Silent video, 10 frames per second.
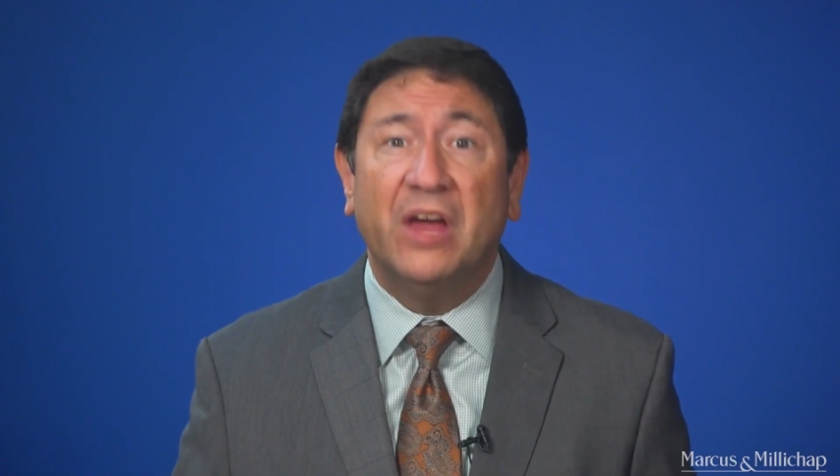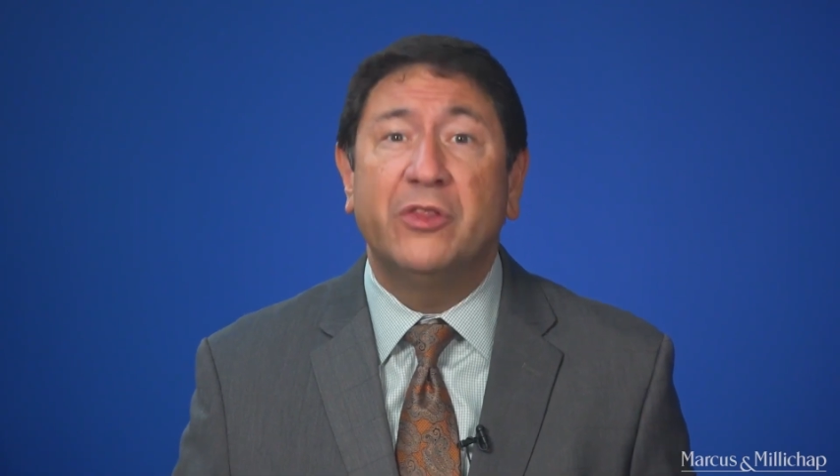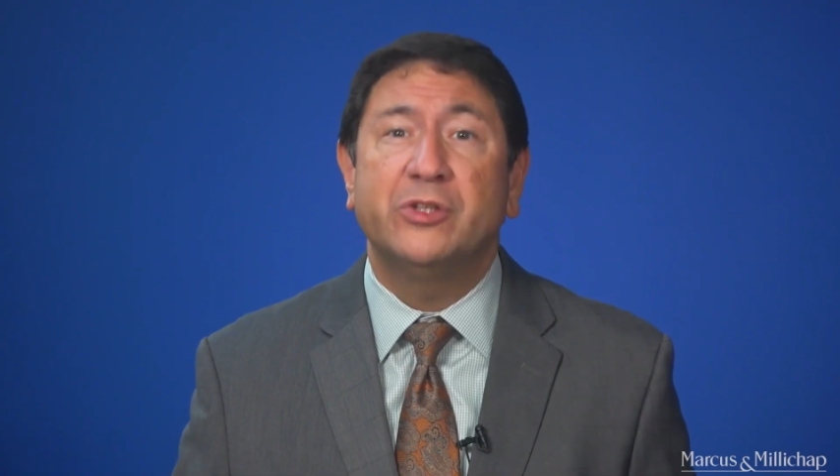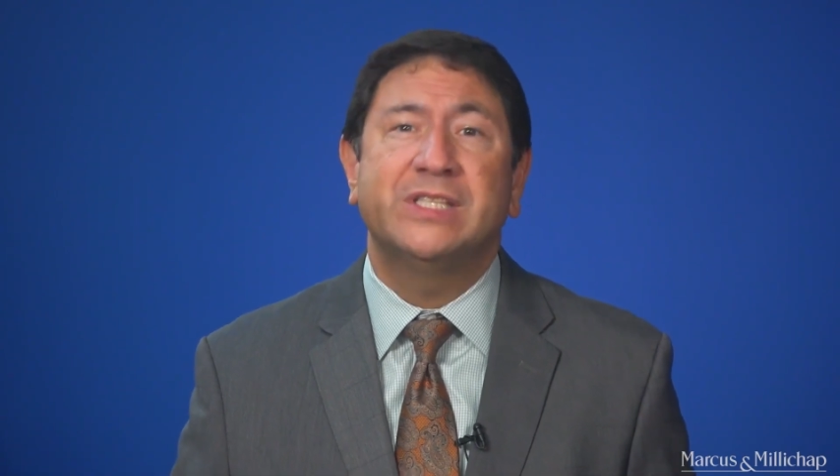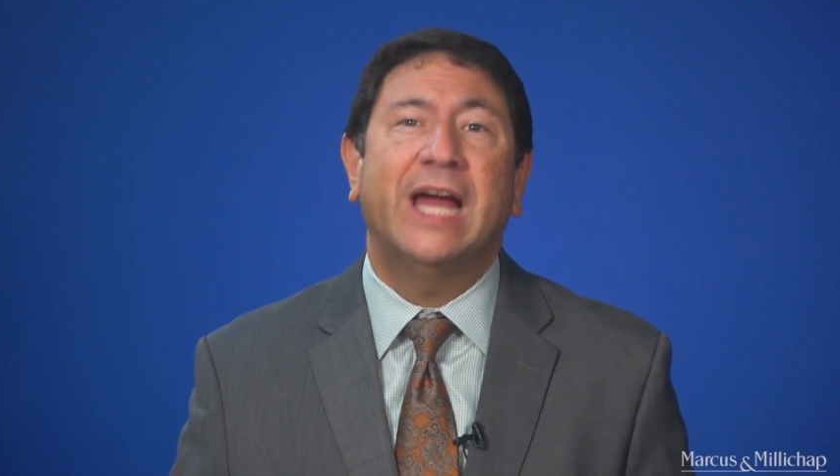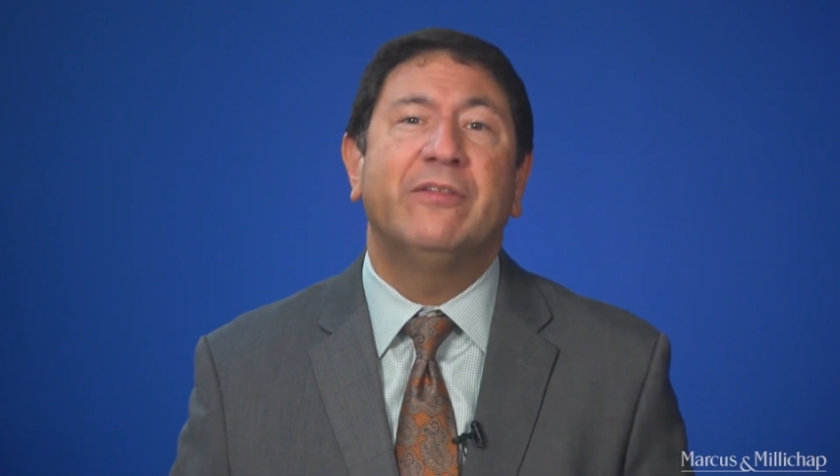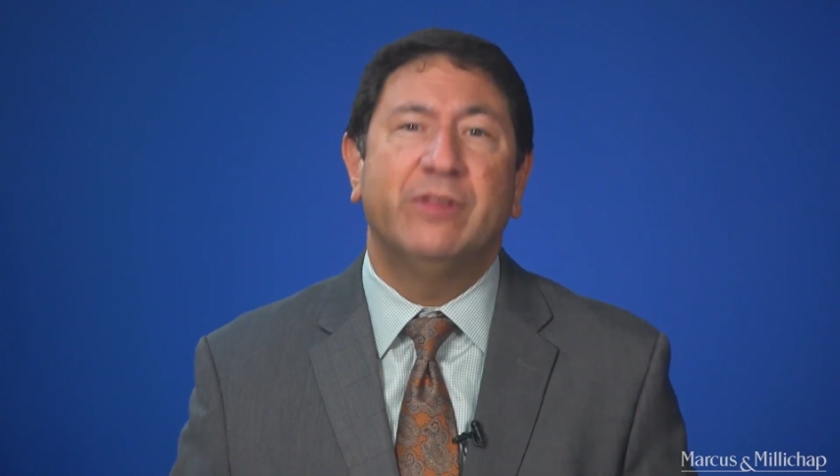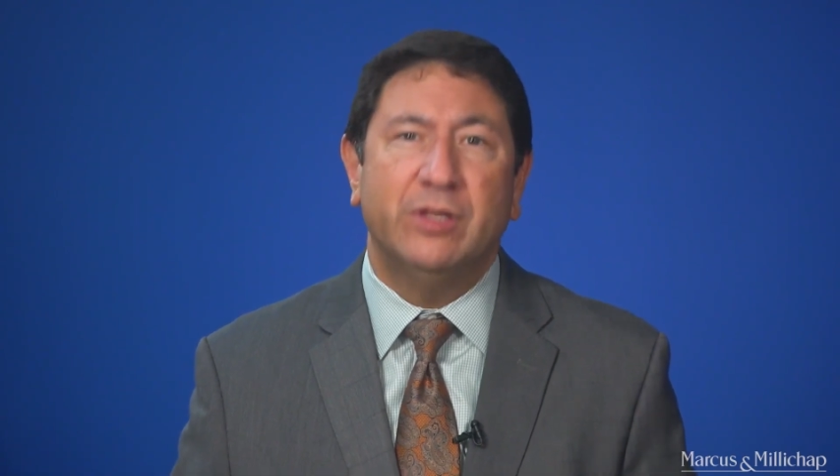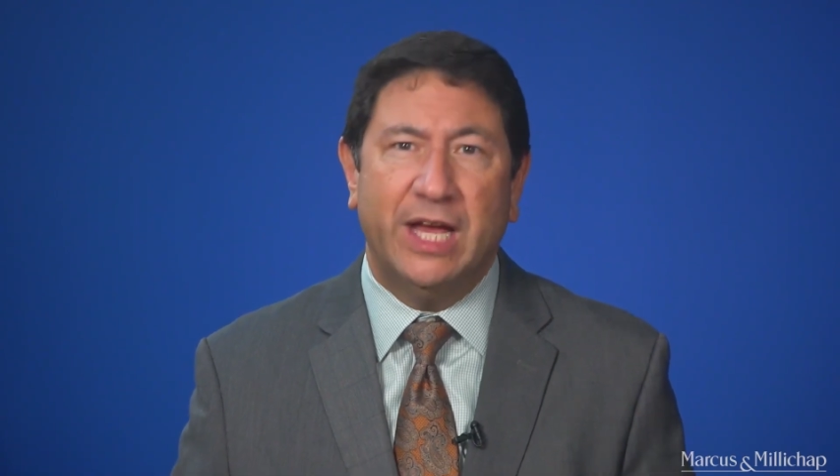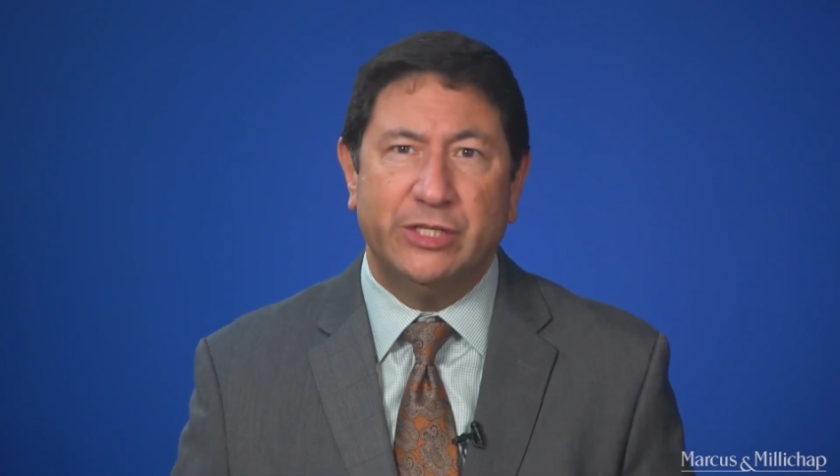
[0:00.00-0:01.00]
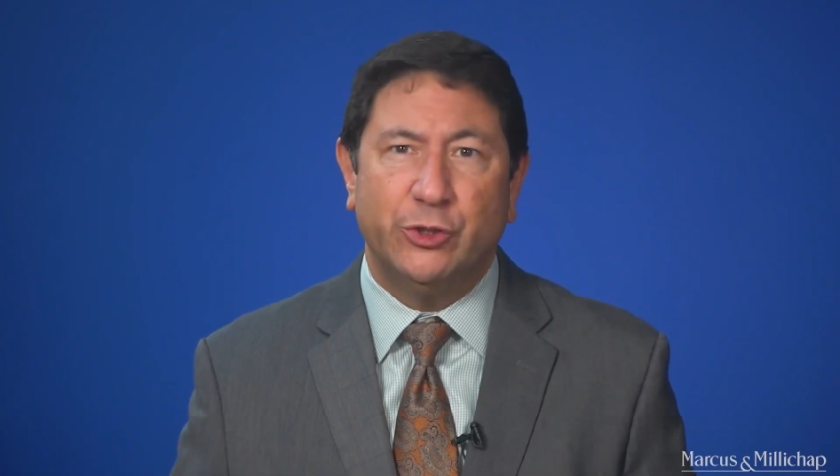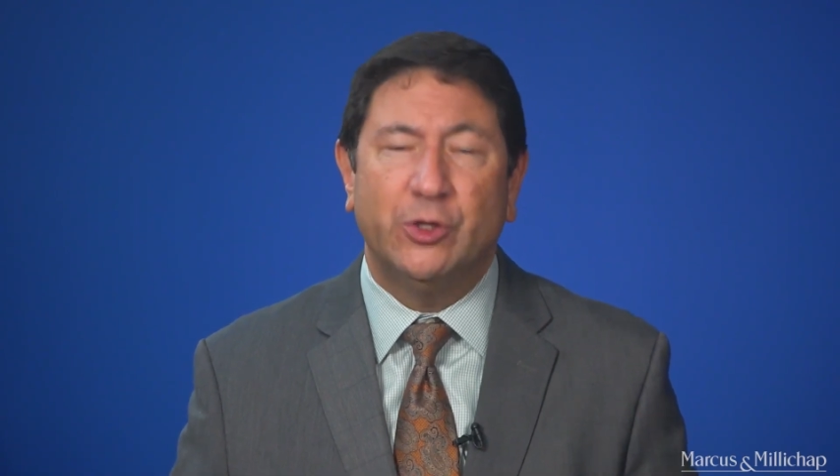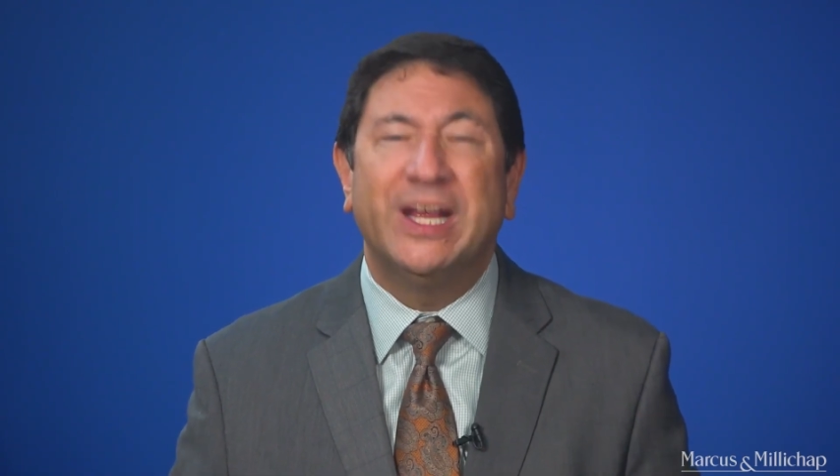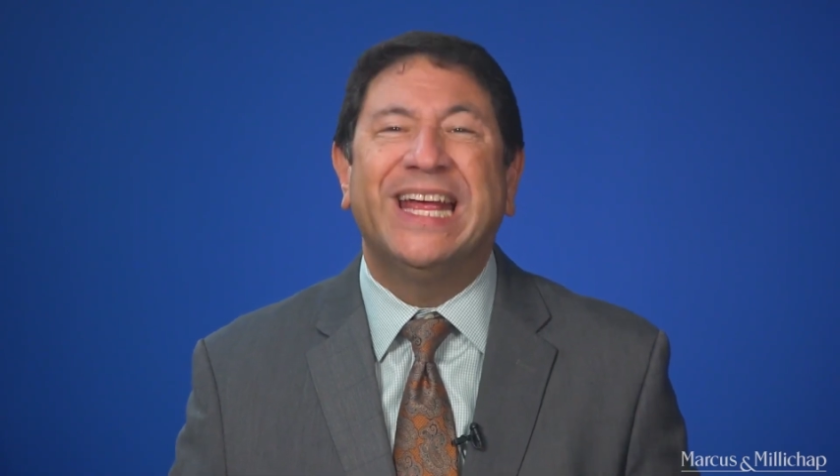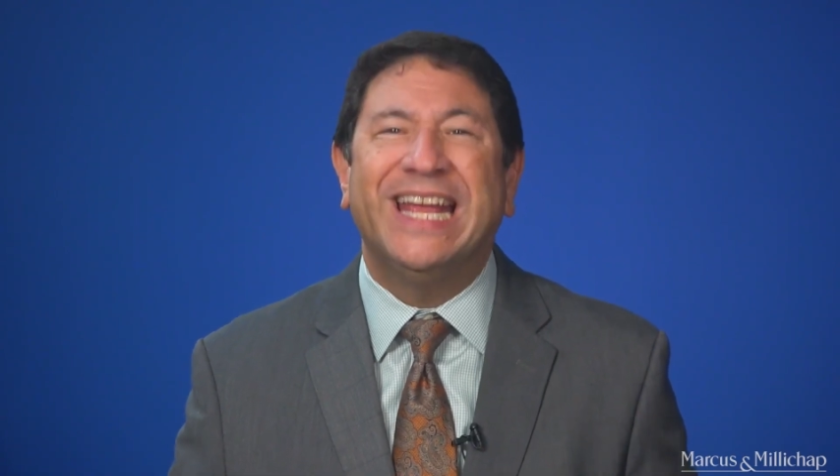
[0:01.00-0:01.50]
other side of the ledger,
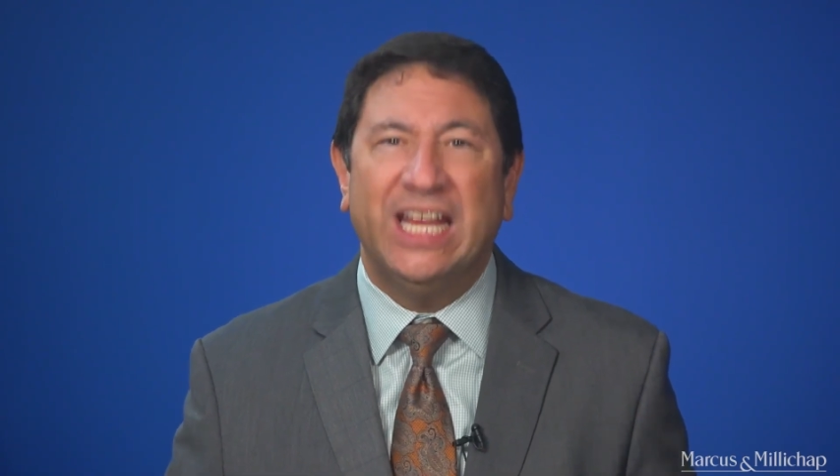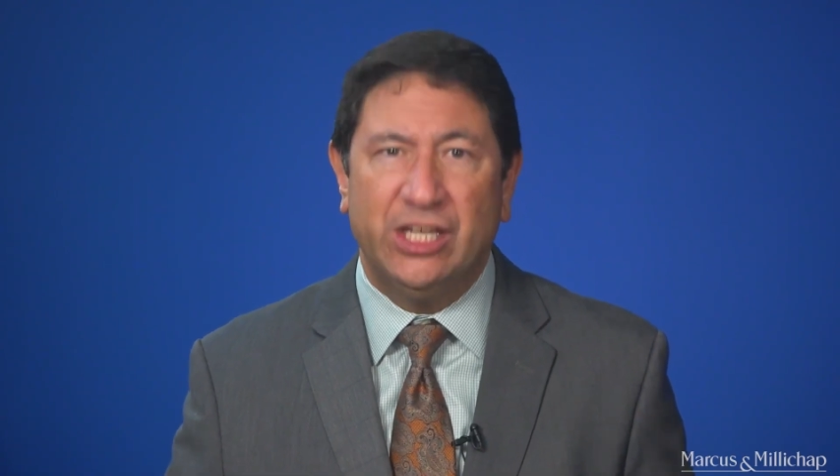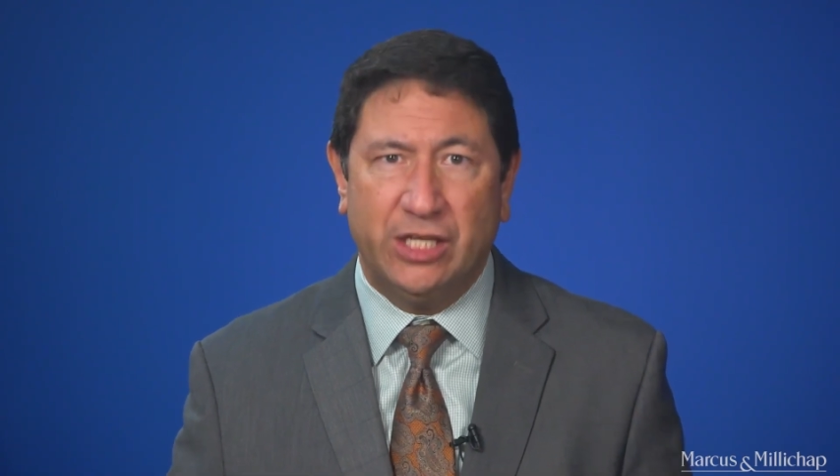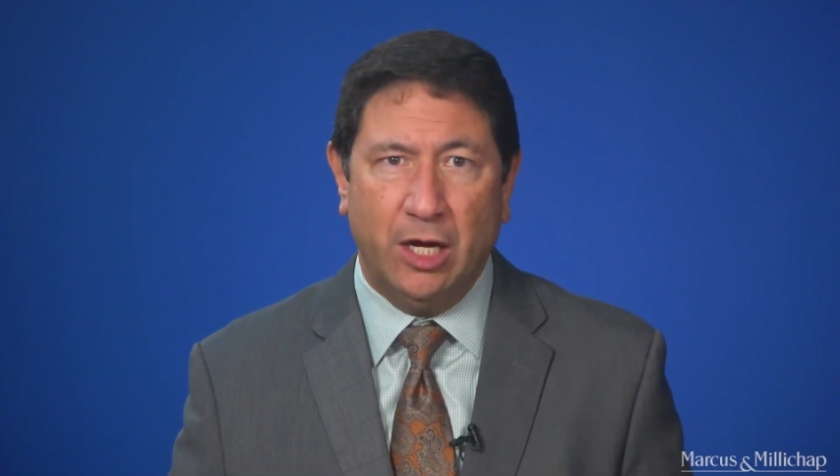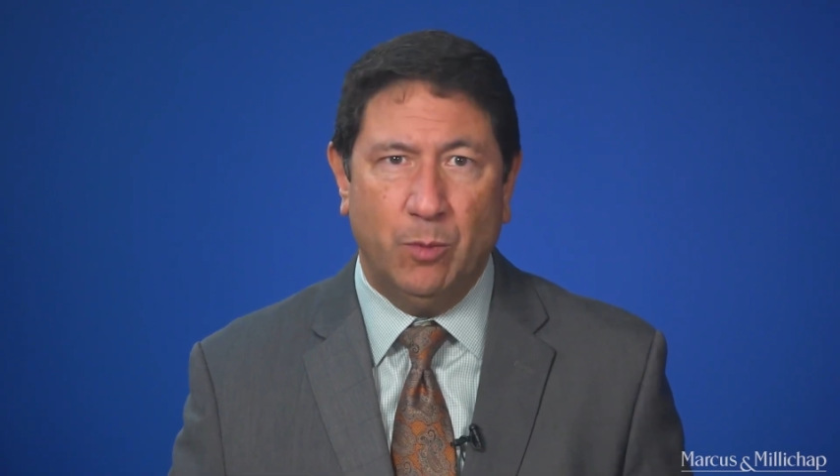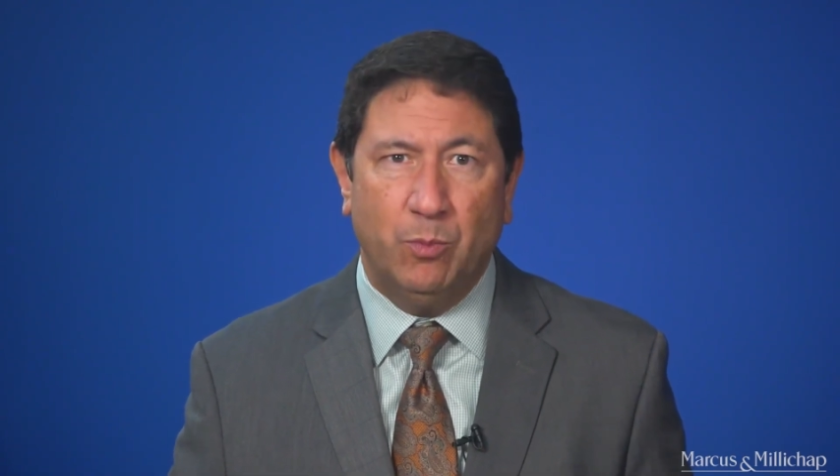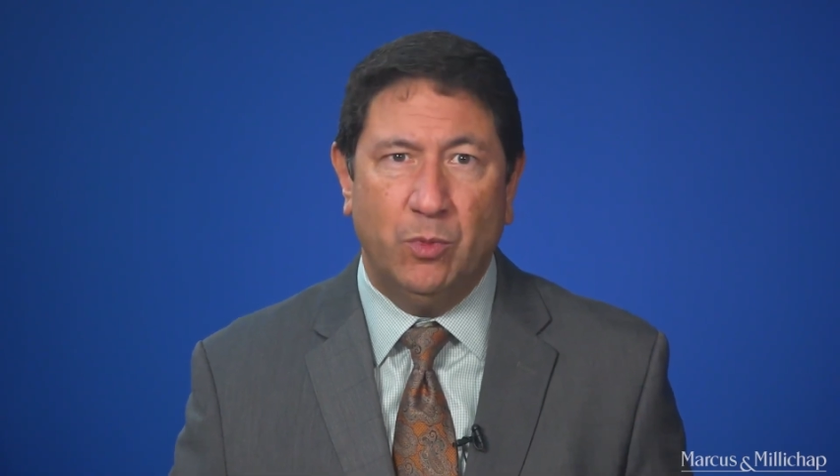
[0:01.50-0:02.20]
income.